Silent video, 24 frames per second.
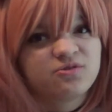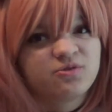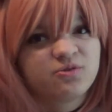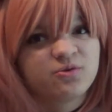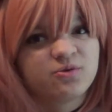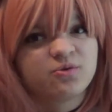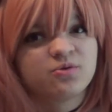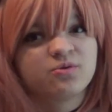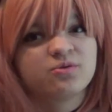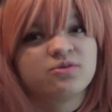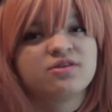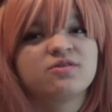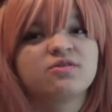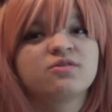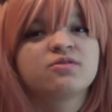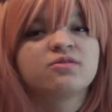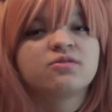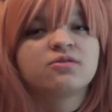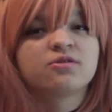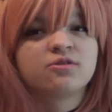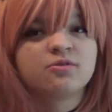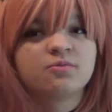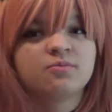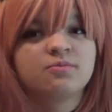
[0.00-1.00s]
to this
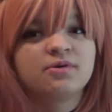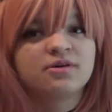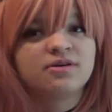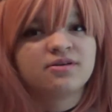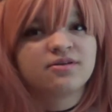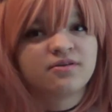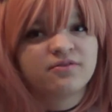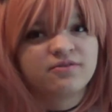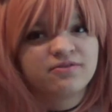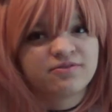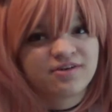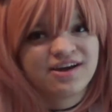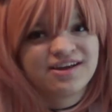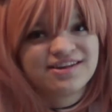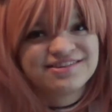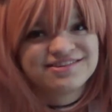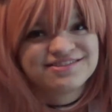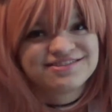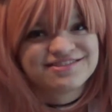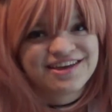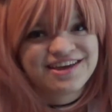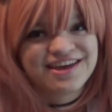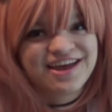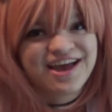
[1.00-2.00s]
group of
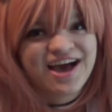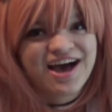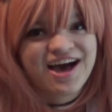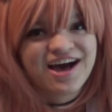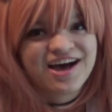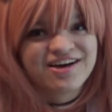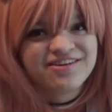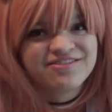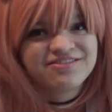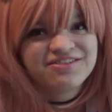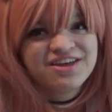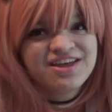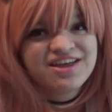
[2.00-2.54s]
friends I have